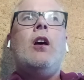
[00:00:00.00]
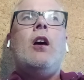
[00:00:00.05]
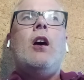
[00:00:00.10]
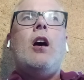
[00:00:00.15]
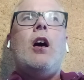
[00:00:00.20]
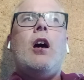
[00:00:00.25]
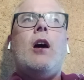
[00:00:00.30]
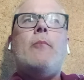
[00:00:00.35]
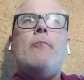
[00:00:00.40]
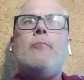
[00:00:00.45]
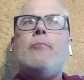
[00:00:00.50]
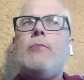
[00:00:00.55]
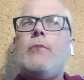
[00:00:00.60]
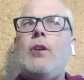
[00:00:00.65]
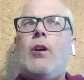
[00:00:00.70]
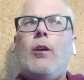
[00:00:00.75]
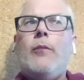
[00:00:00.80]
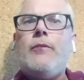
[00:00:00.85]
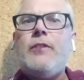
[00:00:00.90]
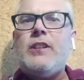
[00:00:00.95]
Um,
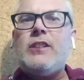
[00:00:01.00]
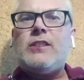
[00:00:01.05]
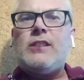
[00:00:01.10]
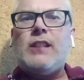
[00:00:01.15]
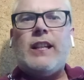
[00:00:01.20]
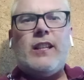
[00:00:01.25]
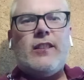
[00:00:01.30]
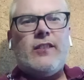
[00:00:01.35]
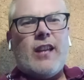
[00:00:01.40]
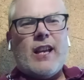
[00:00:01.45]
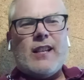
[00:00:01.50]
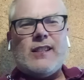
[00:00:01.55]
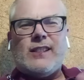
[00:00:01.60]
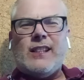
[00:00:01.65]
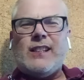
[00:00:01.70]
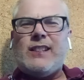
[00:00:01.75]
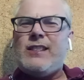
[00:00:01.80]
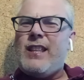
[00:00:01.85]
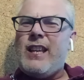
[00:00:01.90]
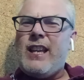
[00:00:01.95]
obviously there's
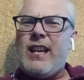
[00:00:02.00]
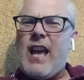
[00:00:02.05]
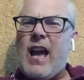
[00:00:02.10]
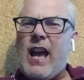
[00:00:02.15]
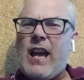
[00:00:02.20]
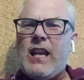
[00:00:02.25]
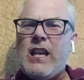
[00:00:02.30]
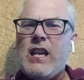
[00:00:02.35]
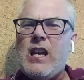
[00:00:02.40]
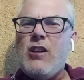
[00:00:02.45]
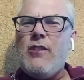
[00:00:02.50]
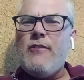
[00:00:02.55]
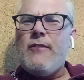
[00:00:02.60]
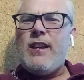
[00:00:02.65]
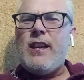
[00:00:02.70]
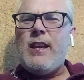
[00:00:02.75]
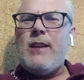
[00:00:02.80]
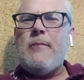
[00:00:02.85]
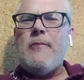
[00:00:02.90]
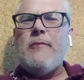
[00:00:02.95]
this thing hanging over
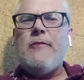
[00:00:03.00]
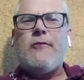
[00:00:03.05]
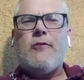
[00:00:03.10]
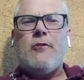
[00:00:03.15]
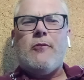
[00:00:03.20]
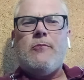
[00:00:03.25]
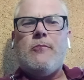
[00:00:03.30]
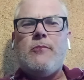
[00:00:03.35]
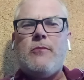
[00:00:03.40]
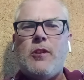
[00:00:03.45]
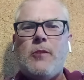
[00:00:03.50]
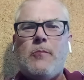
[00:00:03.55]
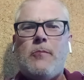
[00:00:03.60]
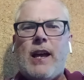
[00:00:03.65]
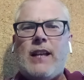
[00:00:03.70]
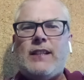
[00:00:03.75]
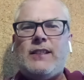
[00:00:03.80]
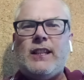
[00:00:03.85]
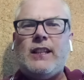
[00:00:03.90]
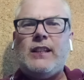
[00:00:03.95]
him from the
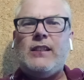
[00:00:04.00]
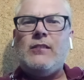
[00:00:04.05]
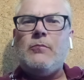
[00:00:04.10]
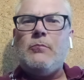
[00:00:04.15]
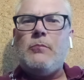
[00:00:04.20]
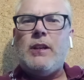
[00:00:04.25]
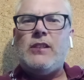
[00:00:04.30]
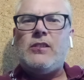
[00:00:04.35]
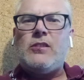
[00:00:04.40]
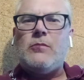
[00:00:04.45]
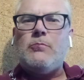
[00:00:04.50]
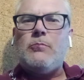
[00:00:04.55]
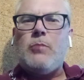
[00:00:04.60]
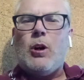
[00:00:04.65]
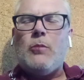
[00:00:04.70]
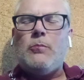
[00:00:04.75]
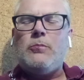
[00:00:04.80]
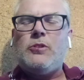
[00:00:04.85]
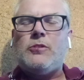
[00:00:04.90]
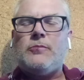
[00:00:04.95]
betting bits and
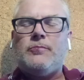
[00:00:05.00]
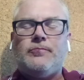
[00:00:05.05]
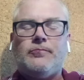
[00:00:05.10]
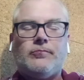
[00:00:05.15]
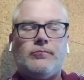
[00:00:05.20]
bobs,